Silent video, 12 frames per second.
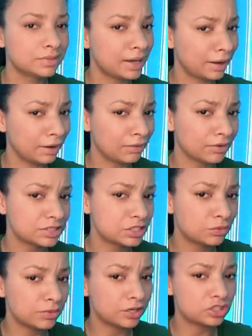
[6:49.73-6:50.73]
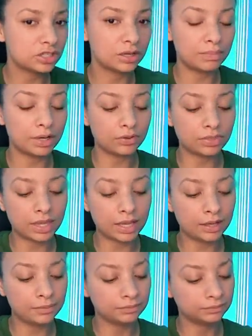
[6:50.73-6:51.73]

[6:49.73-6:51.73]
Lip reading: care so much about that,